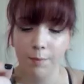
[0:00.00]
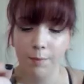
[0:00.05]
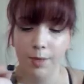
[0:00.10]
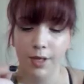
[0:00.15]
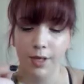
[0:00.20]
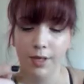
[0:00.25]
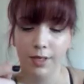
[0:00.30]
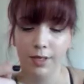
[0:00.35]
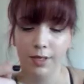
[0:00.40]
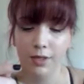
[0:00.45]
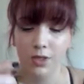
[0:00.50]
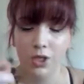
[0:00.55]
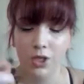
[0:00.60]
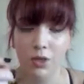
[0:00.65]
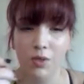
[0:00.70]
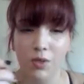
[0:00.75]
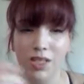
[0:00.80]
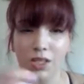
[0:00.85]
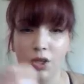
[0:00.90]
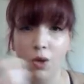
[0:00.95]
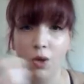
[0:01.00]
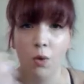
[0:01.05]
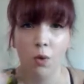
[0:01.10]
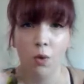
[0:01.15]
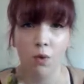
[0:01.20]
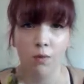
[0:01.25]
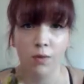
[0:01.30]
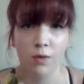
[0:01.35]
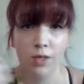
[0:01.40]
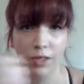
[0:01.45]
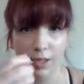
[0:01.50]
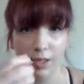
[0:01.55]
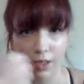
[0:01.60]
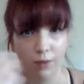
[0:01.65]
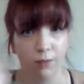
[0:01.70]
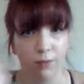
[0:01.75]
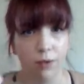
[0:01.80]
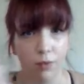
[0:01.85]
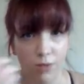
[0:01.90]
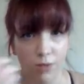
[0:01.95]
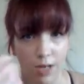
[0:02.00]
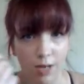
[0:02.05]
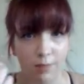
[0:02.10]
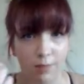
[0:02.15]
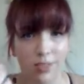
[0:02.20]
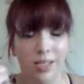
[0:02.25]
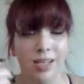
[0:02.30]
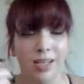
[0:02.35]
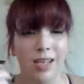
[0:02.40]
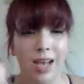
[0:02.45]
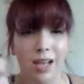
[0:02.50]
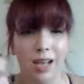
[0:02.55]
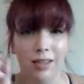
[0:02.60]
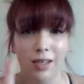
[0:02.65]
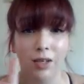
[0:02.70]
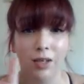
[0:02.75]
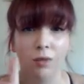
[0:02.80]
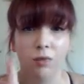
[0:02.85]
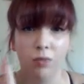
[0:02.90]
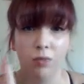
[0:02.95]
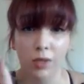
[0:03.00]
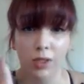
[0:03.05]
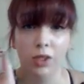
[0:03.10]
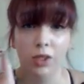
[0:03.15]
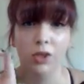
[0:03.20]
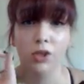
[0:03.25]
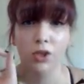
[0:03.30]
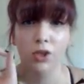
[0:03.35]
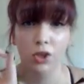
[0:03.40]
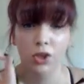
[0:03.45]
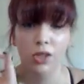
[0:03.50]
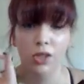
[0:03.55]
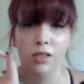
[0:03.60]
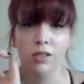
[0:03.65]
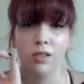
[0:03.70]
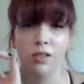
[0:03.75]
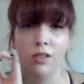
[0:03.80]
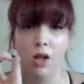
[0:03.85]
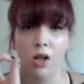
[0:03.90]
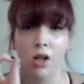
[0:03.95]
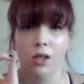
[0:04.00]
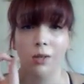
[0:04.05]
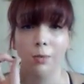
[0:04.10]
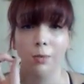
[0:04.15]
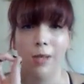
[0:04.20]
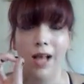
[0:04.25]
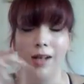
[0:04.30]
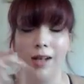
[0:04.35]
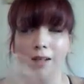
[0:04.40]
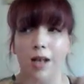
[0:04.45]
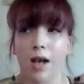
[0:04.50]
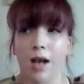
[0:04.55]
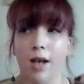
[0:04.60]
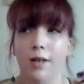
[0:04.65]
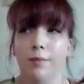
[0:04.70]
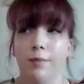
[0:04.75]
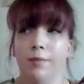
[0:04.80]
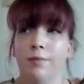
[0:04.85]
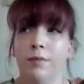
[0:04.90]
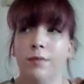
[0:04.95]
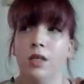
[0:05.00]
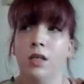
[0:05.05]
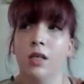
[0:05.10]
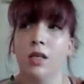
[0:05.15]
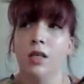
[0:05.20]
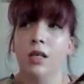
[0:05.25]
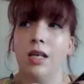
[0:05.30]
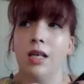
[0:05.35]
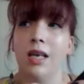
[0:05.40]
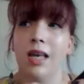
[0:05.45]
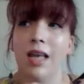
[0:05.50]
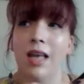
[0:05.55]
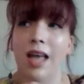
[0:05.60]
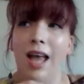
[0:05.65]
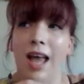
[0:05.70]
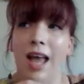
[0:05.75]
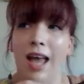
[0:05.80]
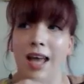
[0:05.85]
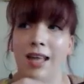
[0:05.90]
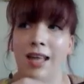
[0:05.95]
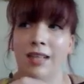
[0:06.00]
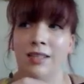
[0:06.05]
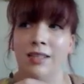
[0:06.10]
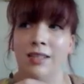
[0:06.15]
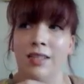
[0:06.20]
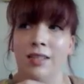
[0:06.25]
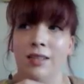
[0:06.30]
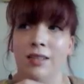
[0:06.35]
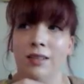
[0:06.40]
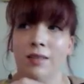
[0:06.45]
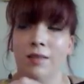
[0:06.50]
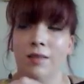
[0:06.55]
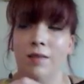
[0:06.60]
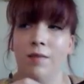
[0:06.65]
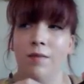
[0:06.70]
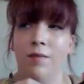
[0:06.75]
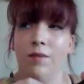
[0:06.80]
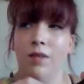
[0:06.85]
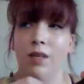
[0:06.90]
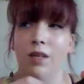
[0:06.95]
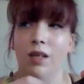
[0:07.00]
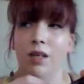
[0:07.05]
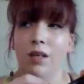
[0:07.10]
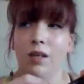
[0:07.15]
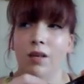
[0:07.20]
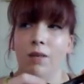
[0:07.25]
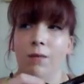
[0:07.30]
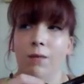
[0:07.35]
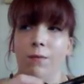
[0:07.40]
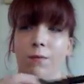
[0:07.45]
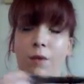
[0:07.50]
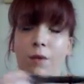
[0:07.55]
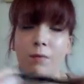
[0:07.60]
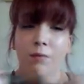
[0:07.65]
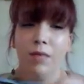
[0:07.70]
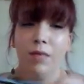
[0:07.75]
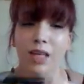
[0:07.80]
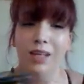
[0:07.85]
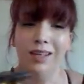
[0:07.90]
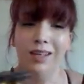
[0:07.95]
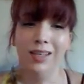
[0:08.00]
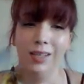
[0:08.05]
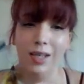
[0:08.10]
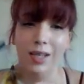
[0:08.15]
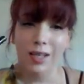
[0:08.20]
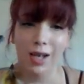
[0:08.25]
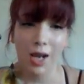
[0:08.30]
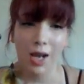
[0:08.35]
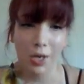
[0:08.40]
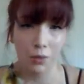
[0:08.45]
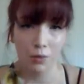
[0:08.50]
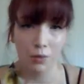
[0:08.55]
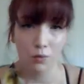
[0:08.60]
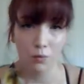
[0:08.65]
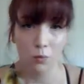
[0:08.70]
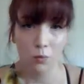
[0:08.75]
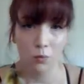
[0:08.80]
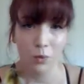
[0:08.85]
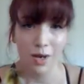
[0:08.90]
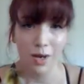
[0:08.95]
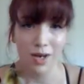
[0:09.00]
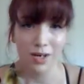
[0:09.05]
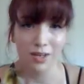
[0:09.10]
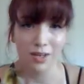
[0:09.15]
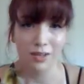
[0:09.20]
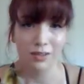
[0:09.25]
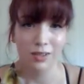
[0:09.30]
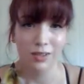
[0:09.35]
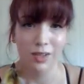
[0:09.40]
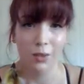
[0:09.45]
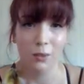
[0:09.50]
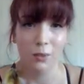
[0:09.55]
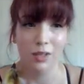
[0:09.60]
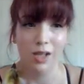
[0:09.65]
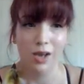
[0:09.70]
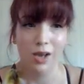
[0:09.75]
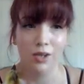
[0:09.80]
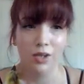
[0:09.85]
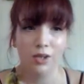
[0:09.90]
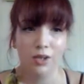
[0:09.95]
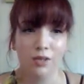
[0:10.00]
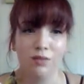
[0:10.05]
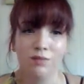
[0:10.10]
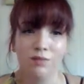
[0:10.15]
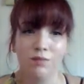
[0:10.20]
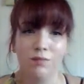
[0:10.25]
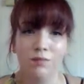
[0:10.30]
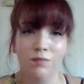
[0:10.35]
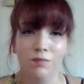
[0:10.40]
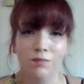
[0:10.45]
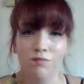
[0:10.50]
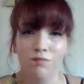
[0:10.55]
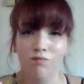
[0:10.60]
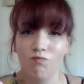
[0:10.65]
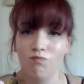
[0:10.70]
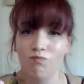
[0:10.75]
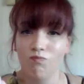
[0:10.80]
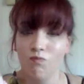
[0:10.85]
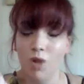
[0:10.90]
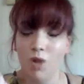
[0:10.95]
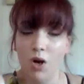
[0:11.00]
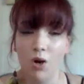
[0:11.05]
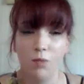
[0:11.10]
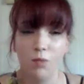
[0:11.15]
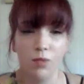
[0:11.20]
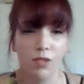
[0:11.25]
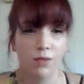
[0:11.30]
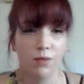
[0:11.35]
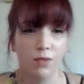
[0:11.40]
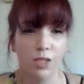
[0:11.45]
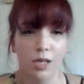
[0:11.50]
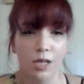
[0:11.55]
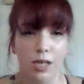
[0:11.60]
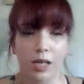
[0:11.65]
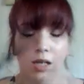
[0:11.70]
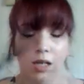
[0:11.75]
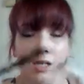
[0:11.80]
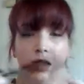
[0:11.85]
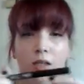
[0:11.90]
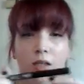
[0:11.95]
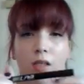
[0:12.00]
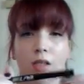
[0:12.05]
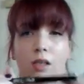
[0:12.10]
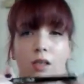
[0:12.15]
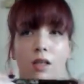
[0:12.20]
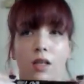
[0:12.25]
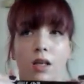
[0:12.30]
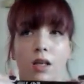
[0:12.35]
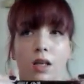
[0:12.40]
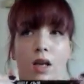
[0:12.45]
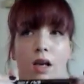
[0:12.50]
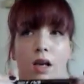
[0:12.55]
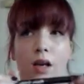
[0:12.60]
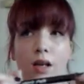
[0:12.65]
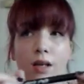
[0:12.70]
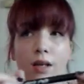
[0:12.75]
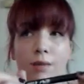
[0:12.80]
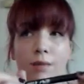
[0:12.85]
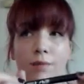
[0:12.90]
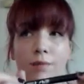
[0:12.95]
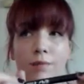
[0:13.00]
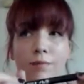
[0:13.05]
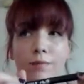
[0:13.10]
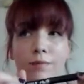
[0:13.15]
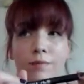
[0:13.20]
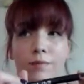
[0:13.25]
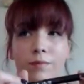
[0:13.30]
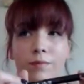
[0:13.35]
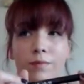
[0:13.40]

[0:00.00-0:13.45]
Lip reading: But you need to go over it like a few times to get like a really good solid black line. And for me, like, I wear liquid liner almost every day, and